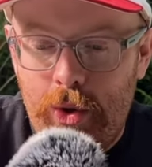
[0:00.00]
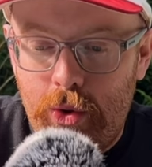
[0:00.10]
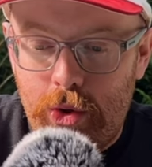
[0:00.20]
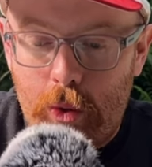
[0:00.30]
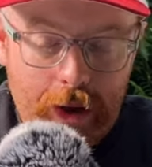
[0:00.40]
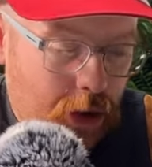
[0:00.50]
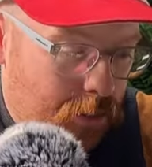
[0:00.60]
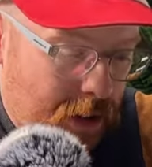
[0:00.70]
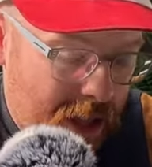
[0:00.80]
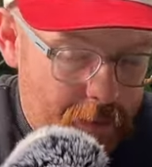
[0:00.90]
So it
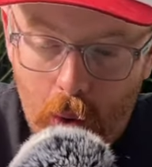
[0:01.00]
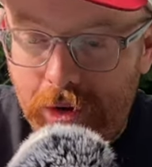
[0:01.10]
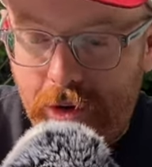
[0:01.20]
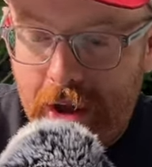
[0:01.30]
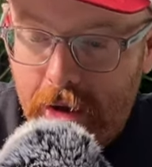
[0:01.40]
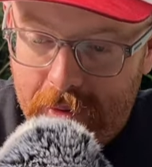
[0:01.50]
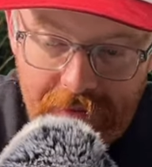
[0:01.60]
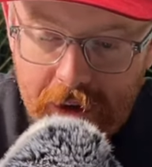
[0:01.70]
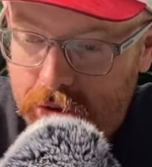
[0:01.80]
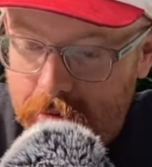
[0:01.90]
could be poetry, it could be
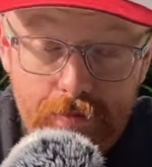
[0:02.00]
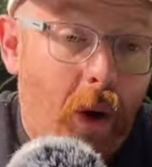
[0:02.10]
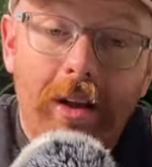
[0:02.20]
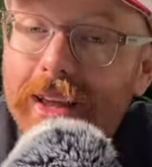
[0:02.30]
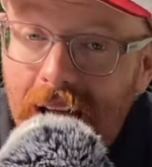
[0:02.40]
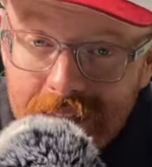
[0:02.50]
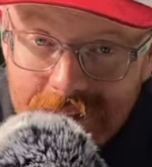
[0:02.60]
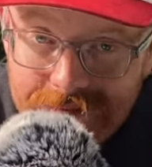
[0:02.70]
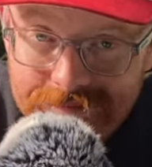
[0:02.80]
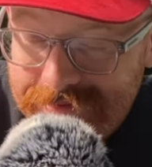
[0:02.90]
fiction,
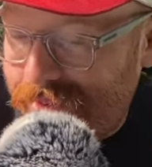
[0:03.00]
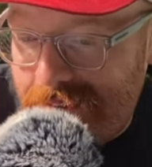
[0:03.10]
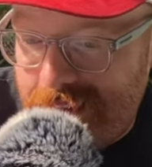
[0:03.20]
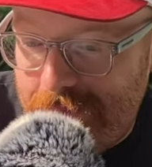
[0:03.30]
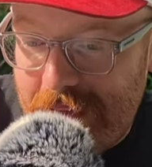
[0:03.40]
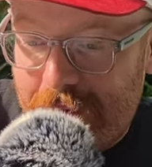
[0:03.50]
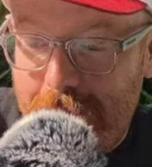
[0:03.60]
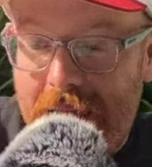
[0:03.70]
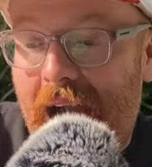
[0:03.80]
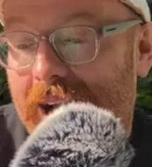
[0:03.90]
podcasting, for example. It could
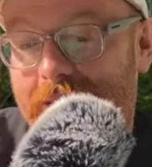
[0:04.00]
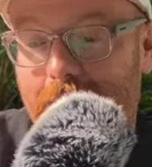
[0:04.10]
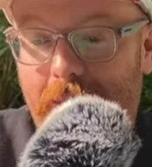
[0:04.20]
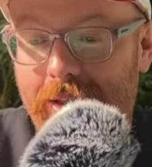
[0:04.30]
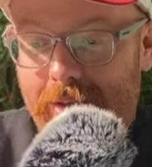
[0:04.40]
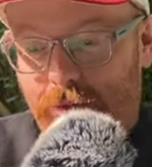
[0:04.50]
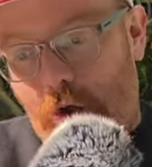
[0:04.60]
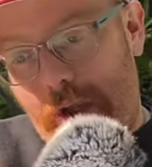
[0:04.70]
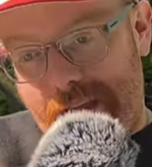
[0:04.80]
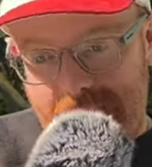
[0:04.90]
be acting, painting,
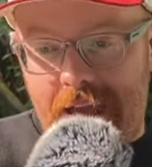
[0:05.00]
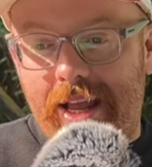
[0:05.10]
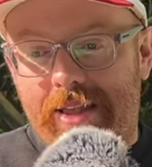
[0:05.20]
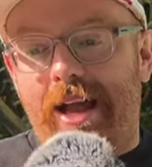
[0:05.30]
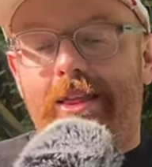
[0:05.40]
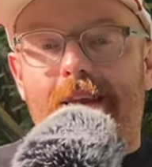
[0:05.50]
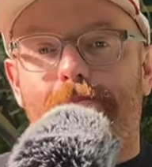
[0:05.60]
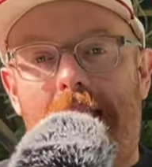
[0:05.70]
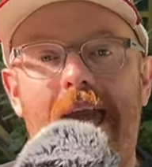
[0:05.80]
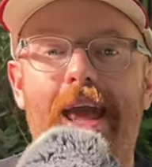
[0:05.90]
drawing, singing, dancing,
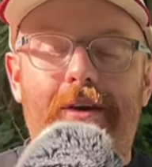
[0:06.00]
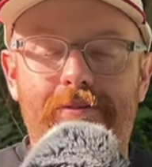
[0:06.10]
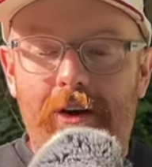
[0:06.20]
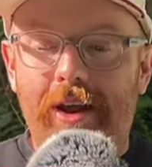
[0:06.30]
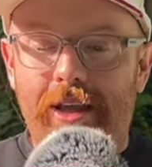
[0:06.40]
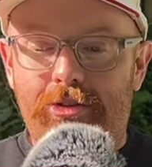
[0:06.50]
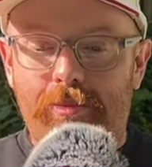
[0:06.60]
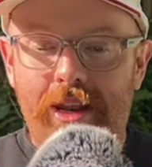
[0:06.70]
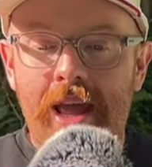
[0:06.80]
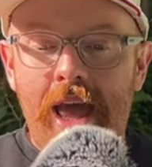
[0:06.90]
playing a fucking
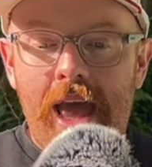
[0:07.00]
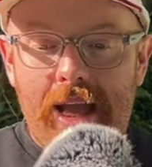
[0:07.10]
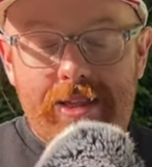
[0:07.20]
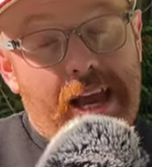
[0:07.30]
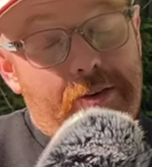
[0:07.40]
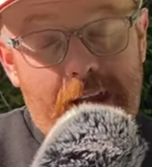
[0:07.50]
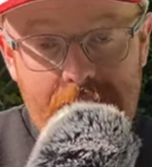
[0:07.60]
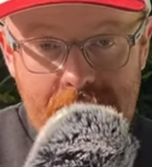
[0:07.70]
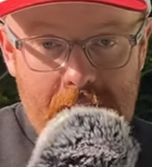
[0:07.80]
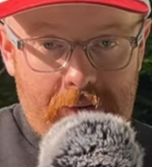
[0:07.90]
instrument, etc.,
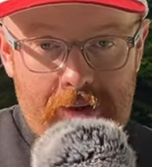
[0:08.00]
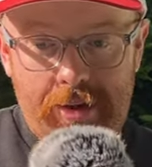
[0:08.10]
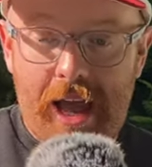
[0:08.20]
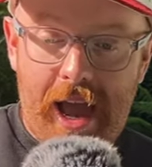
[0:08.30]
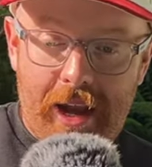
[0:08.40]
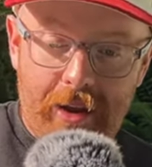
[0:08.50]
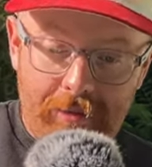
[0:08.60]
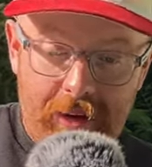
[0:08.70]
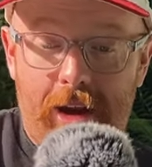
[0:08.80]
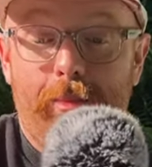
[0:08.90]
etc. Ad
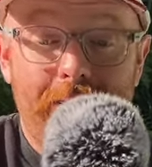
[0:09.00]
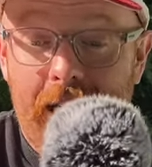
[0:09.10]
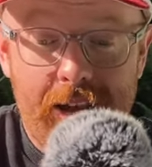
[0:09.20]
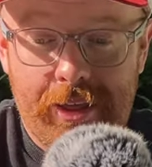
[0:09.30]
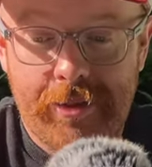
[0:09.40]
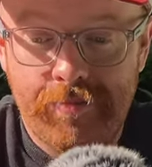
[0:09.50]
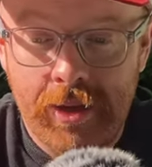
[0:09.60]
infinitum is endless.